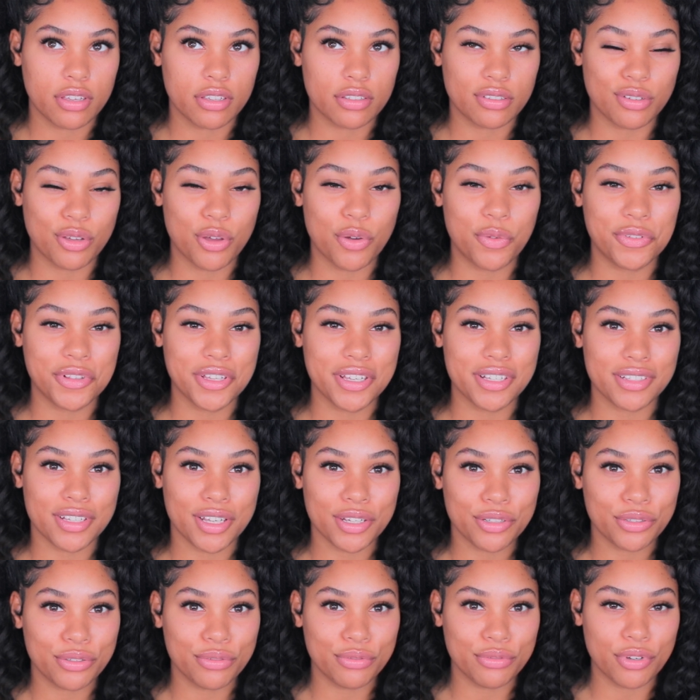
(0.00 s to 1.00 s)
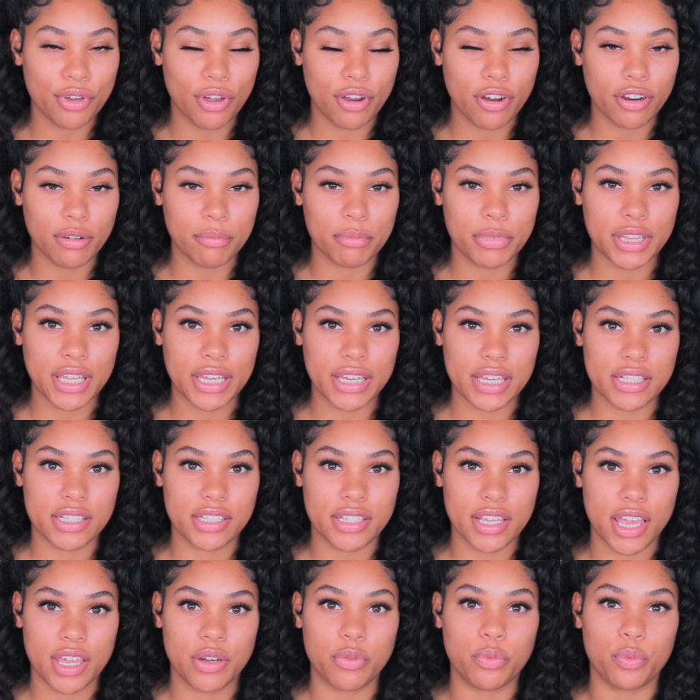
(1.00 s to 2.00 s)
So hopefully it's not too dark, but like I
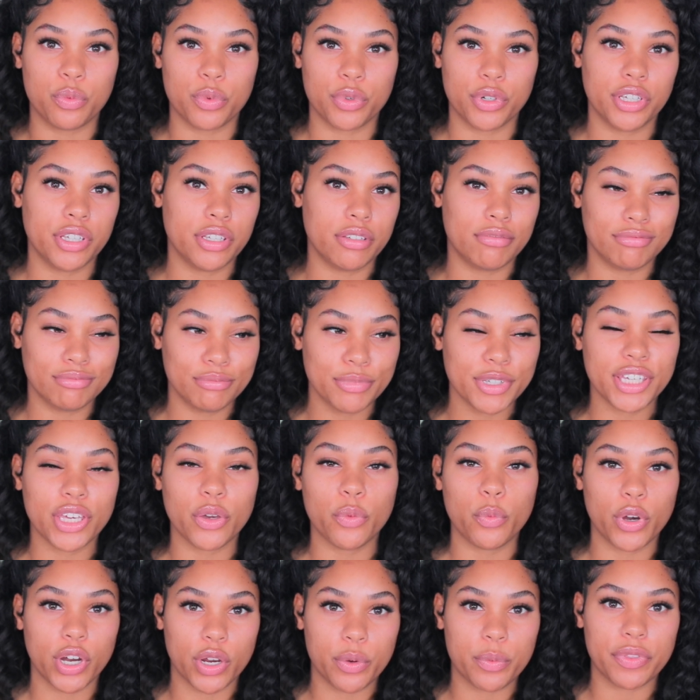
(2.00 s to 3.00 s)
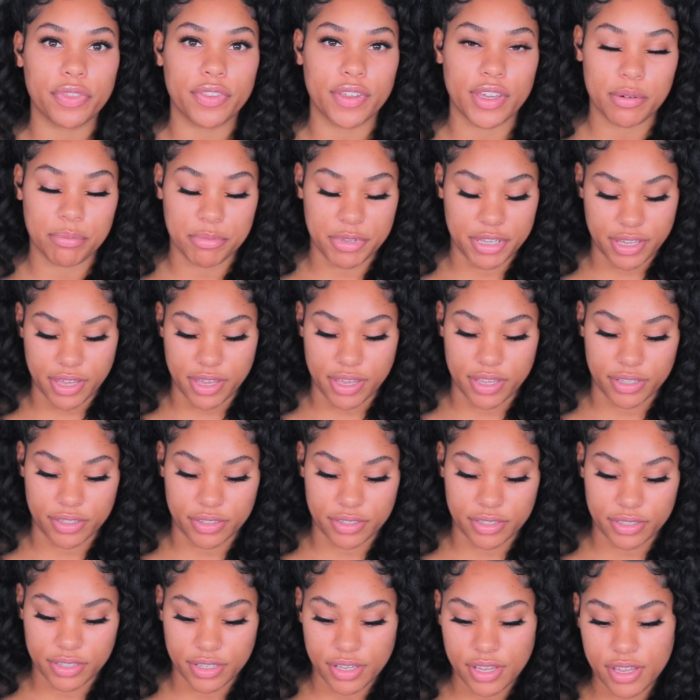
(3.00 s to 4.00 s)
said, we can work with it
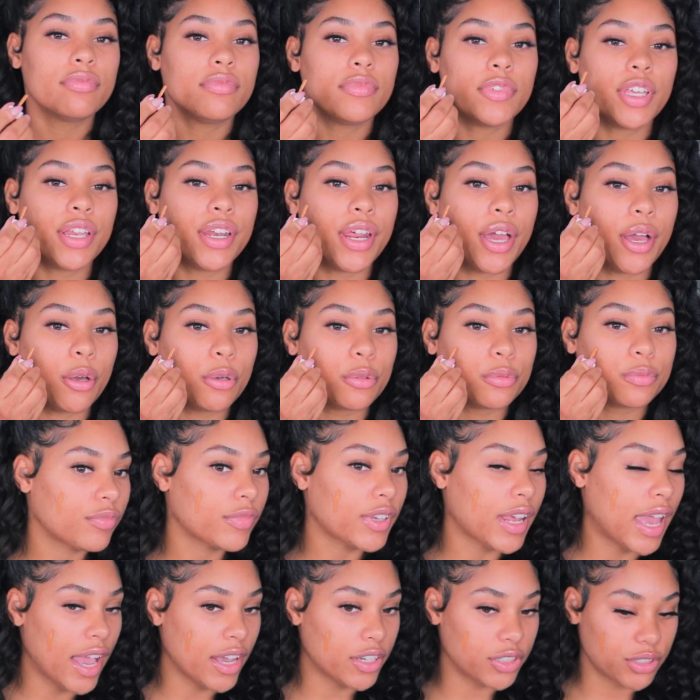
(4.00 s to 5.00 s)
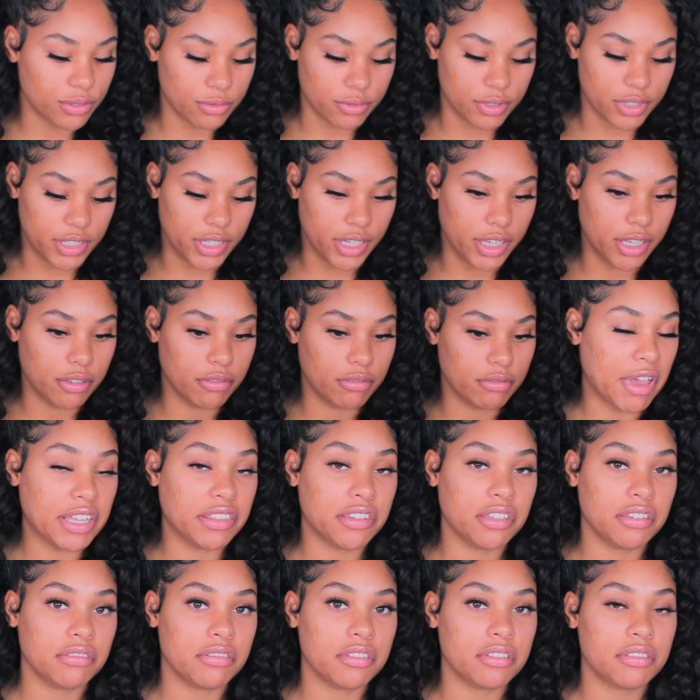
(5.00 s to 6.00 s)
because, you know, actually, I
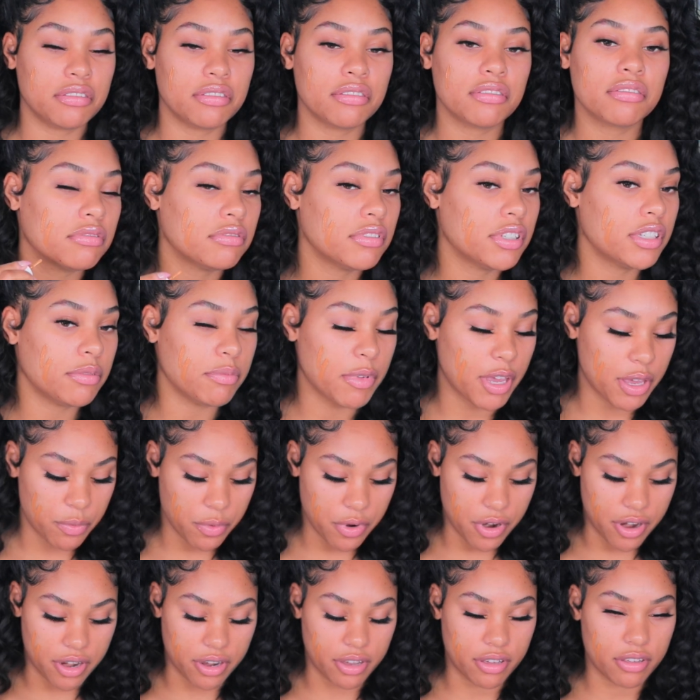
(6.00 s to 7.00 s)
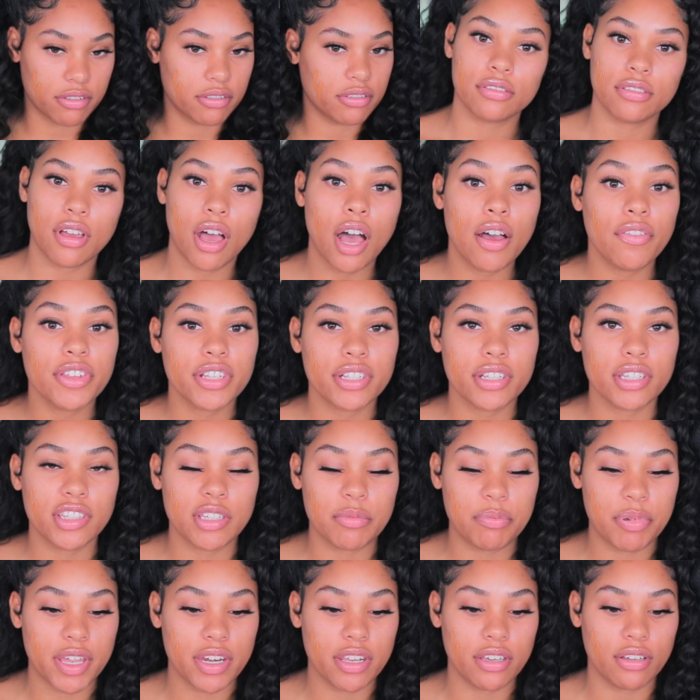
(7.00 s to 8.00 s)
think this might work. Obviously,
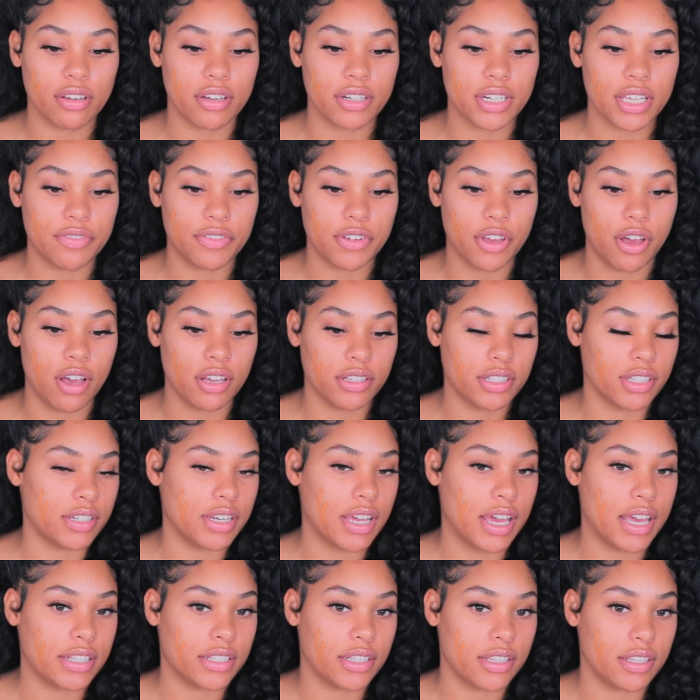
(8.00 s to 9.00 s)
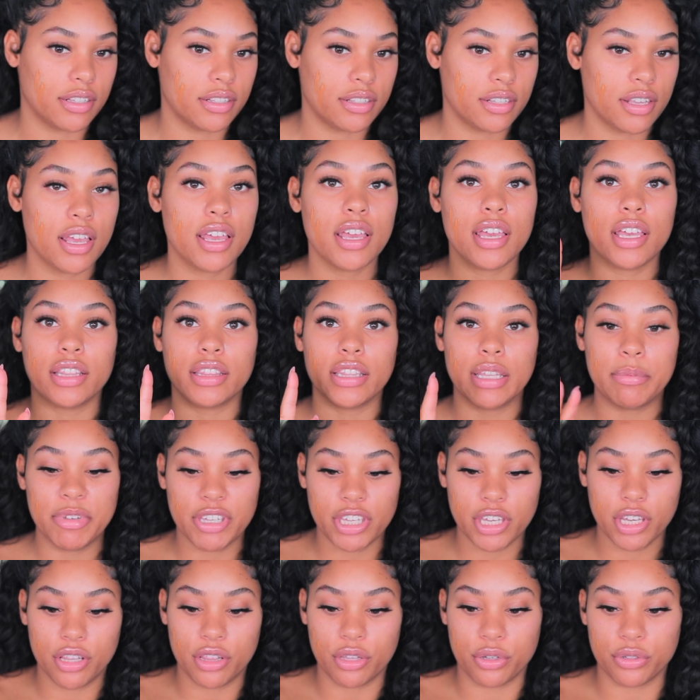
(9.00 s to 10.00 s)
depending on if it oxidizes. Let me
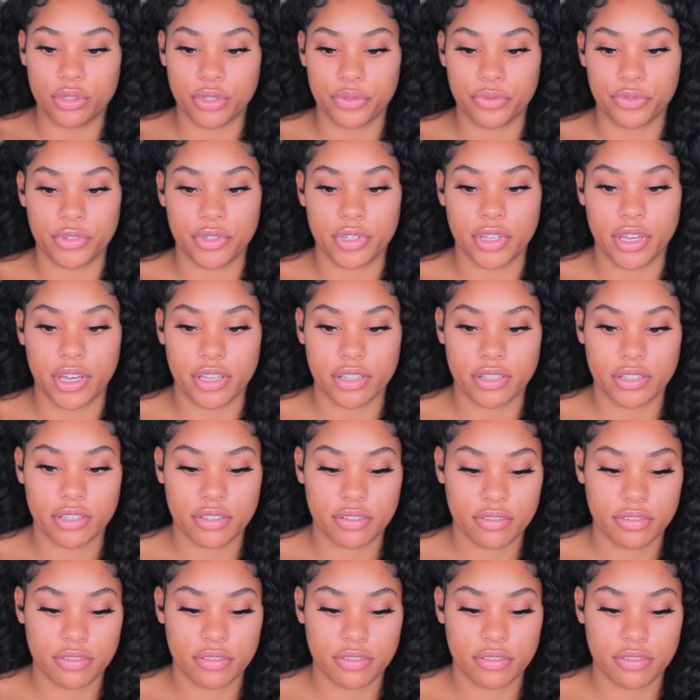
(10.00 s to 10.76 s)
get closer for you guys.